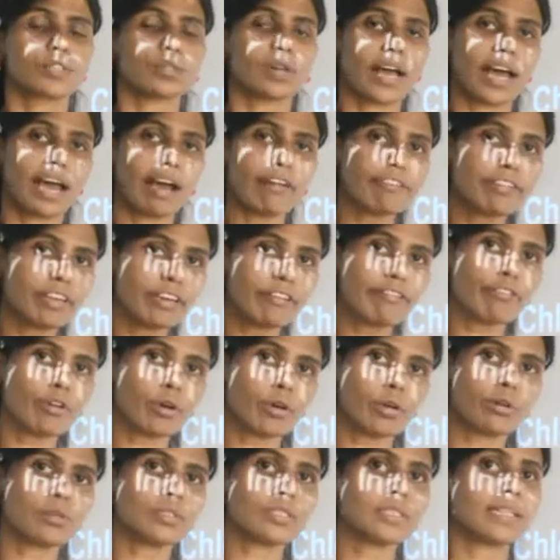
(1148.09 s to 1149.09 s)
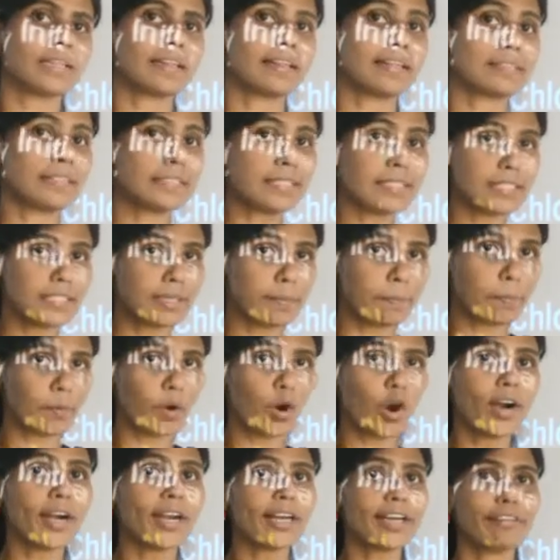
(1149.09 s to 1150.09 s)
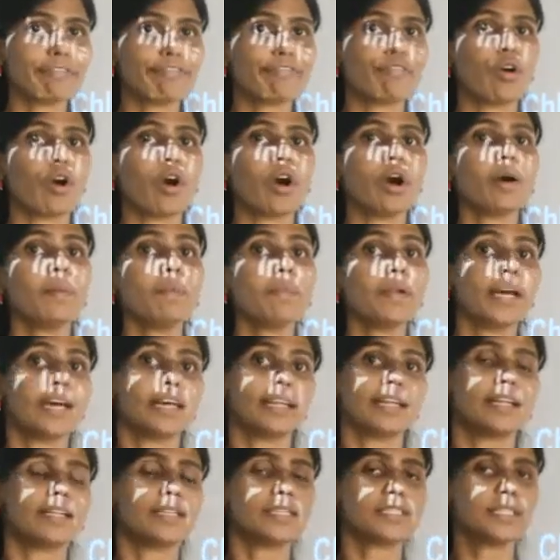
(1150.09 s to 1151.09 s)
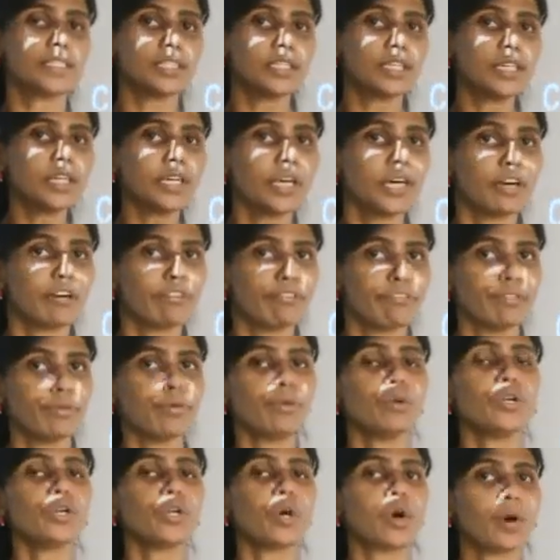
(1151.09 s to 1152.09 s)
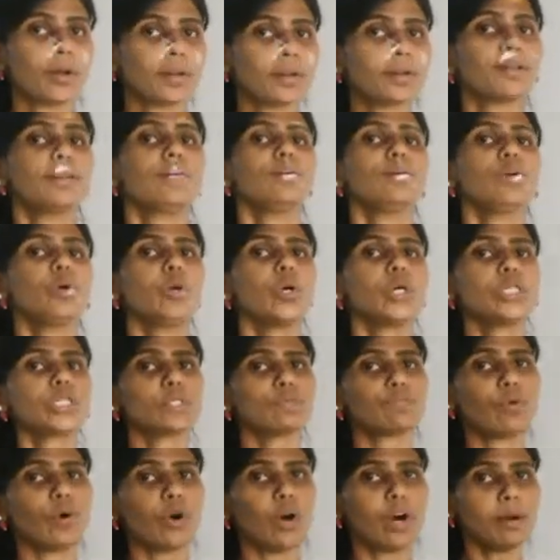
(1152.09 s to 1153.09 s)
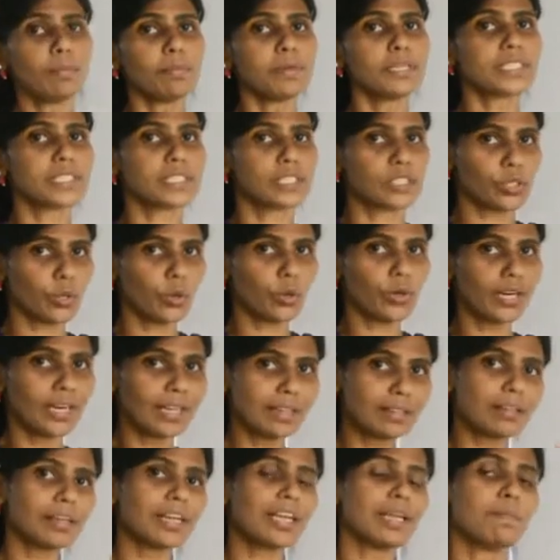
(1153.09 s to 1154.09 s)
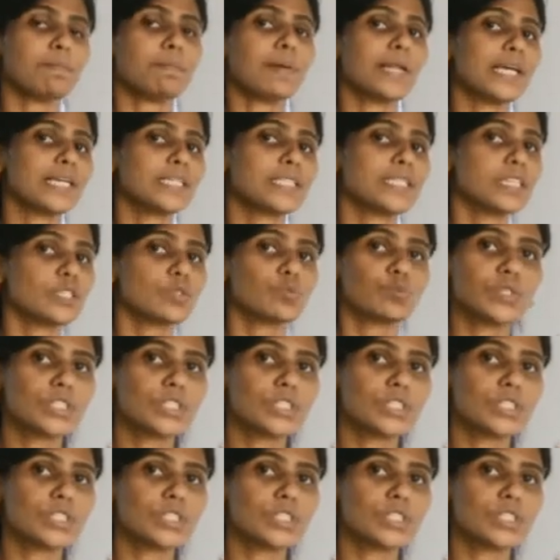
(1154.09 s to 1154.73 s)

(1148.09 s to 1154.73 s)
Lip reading: So after photosynthesis, the product formed, that is the food or glucose formed, is stored in three places.